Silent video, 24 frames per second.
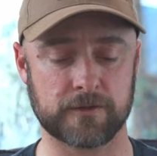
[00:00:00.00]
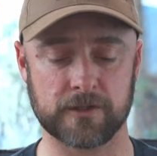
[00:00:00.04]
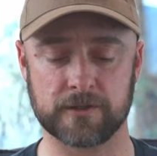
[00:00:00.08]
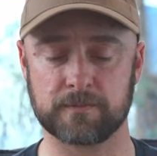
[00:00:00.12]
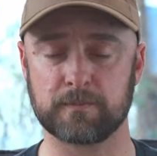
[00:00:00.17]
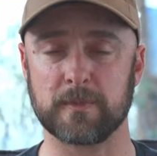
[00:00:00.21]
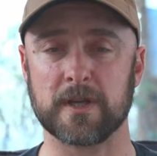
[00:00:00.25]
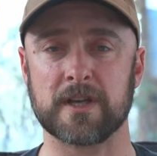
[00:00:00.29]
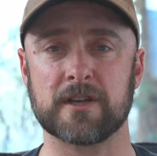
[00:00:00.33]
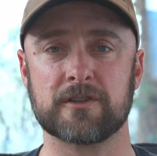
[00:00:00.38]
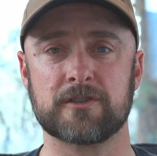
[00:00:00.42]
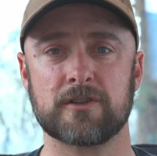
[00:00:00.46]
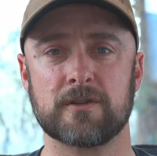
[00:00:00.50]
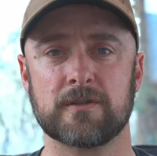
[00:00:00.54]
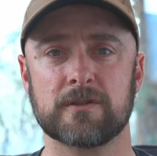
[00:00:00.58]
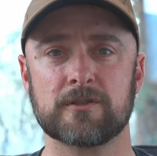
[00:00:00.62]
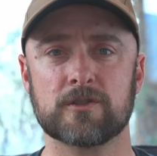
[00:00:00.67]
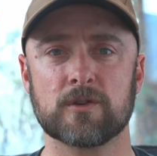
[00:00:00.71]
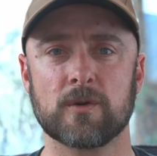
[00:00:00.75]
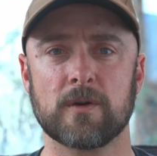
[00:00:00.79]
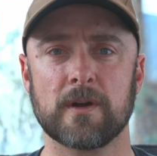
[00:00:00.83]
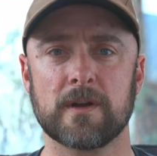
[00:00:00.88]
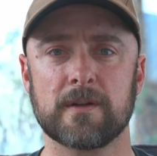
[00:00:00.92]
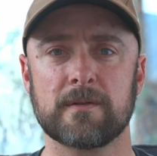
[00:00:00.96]
just because you
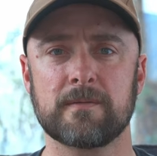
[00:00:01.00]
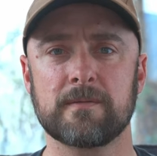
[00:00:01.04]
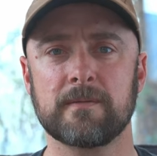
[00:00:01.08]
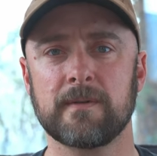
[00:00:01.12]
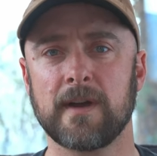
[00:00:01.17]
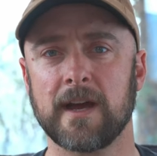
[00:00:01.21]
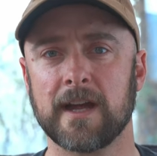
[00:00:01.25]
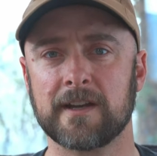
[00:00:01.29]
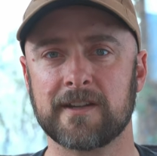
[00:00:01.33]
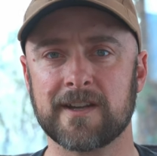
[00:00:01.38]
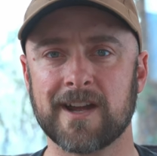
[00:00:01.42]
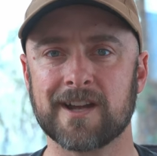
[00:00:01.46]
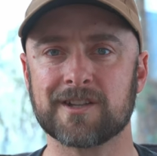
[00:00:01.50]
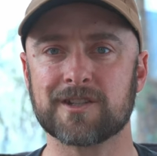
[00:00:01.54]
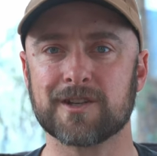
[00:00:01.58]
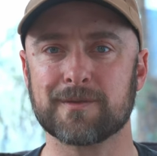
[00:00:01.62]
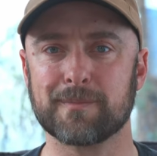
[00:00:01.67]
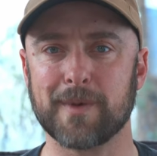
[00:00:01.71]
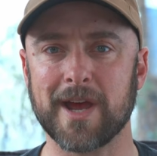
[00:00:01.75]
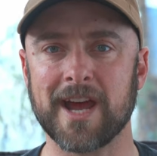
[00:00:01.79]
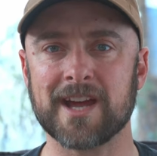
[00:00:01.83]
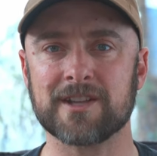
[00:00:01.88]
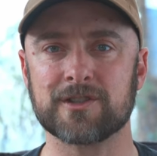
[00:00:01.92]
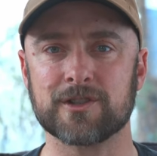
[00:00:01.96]
enjoy attaching
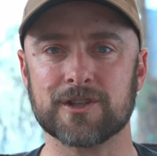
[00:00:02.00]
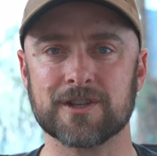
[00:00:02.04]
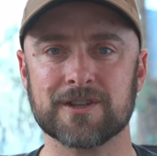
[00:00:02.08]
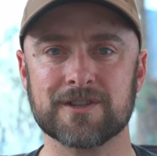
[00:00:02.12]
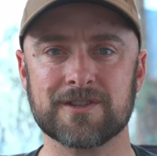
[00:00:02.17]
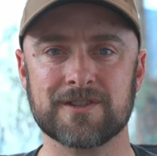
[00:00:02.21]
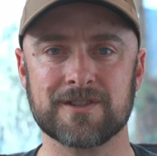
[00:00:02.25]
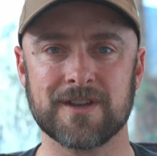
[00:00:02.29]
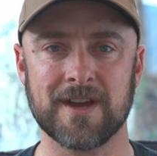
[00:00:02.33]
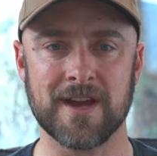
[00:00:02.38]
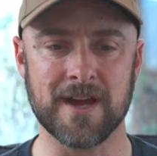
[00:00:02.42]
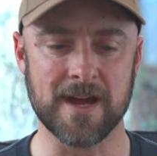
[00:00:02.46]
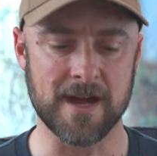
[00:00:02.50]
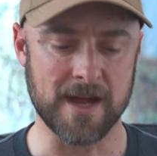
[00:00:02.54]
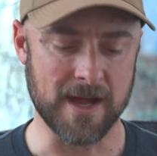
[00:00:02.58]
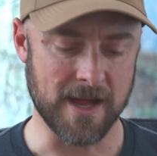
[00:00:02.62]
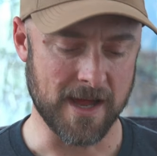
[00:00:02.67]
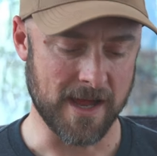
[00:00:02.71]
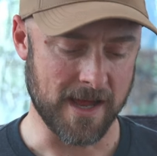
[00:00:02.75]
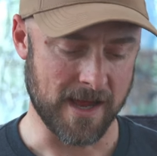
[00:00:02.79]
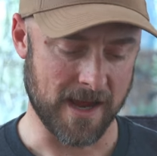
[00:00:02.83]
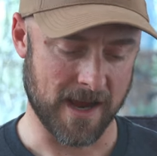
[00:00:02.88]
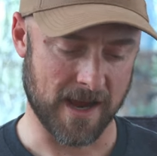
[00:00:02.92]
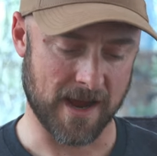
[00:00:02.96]
patches.
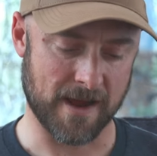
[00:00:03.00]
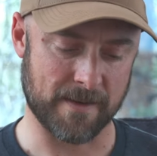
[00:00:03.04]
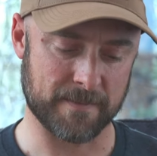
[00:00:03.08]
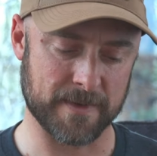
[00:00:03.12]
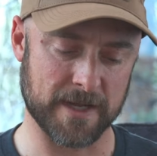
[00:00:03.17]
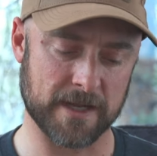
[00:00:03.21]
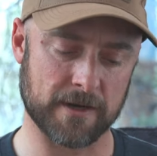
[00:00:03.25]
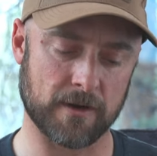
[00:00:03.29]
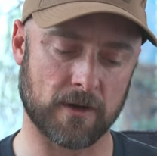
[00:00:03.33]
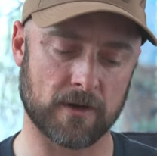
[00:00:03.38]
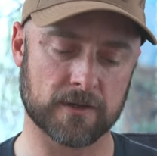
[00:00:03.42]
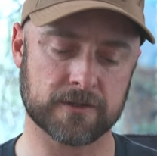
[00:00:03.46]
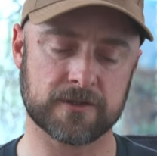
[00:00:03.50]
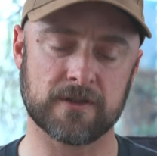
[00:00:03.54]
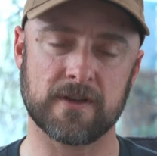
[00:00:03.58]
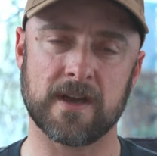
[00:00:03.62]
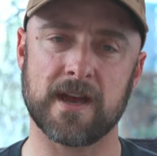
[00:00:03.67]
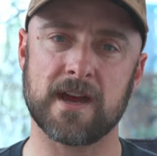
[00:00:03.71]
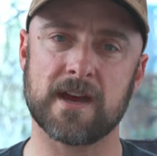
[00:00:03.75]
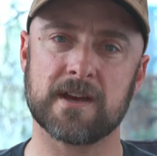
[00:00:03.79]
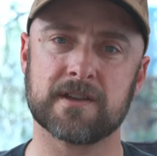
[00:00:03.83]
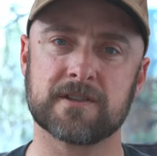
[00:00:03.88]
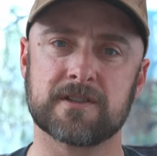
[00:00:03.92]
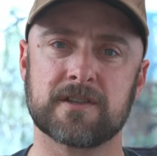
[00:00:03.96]
It also
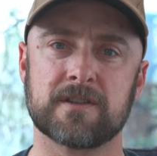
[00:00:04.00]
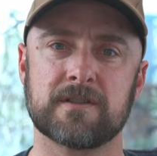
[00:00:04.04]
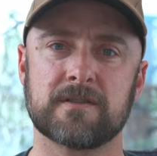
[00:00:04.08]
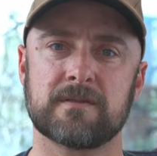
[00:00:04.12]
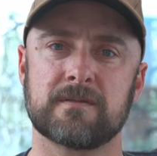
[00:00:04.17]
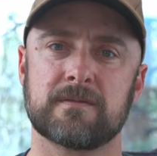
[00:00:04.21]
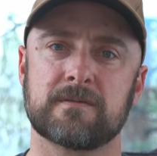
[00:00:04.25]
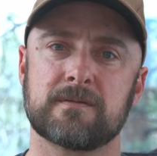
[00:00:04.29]
has